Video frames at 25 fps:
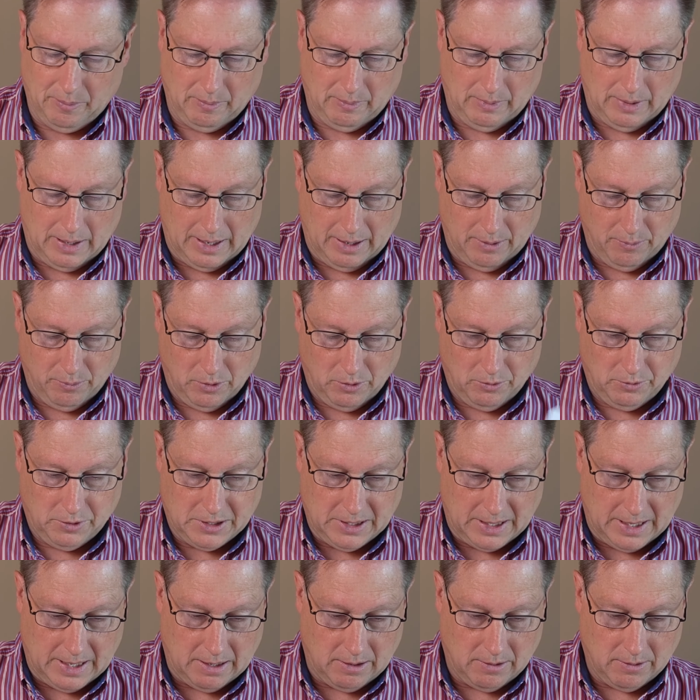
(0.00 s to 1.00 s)
wrote
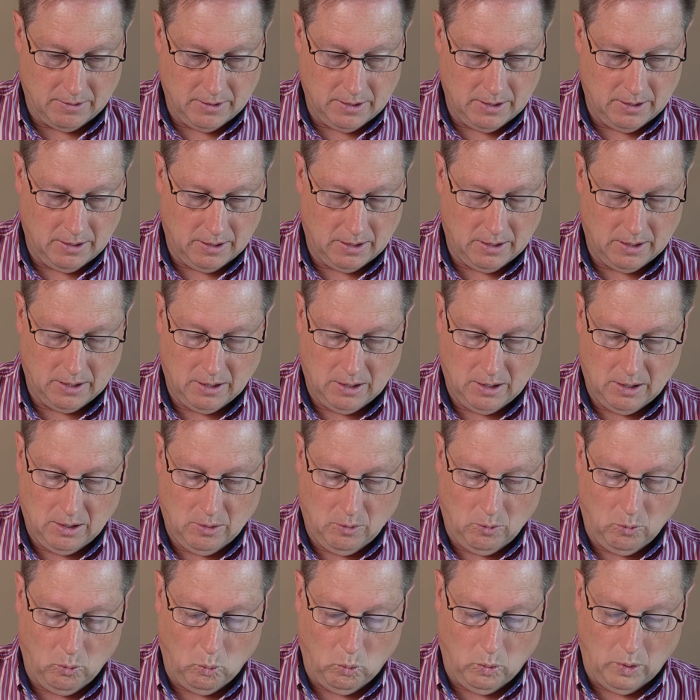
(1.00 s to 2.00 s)
down
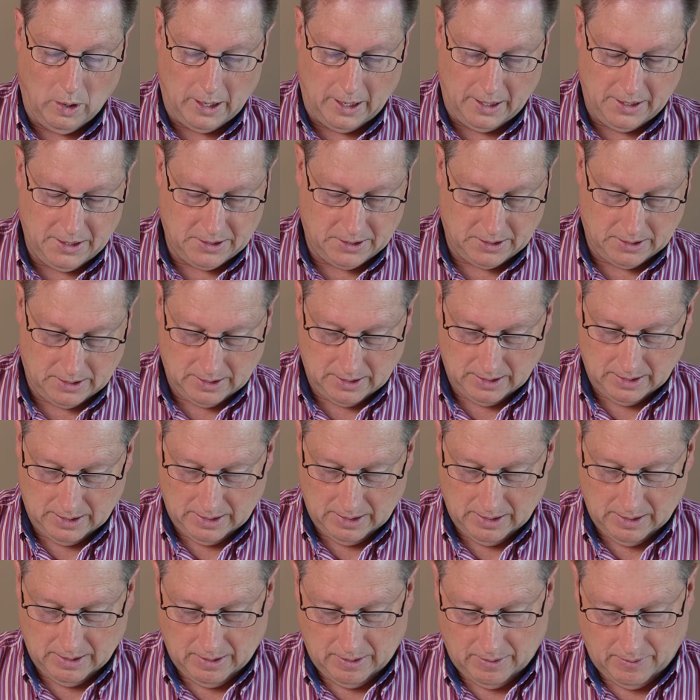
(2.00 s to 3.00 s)
what
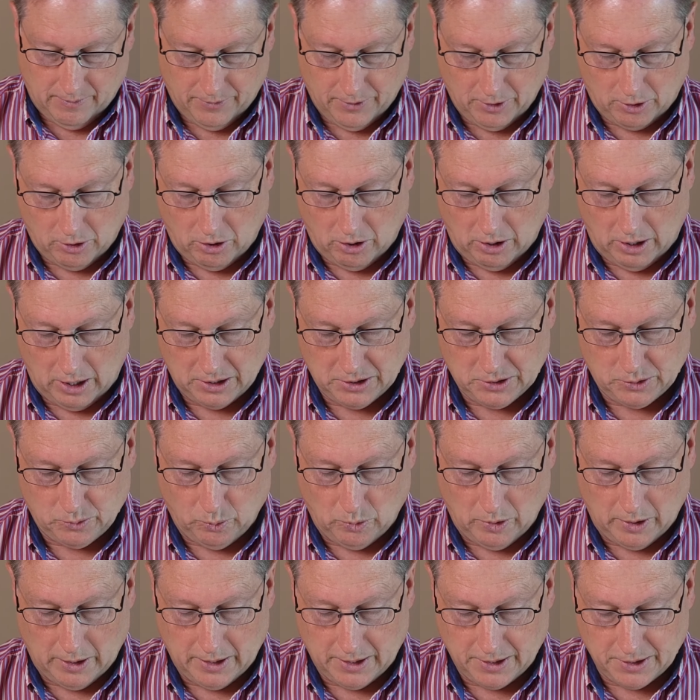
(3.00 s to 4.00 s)
the cost
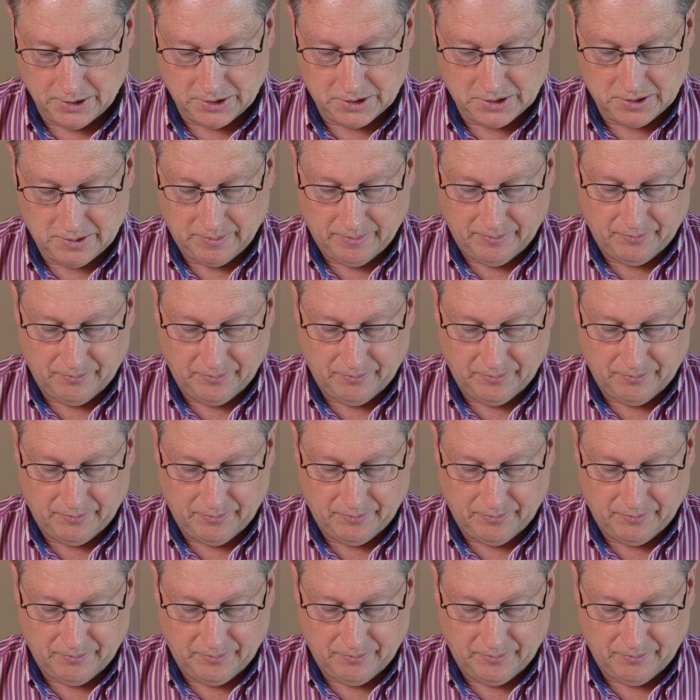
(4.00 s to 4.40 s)
was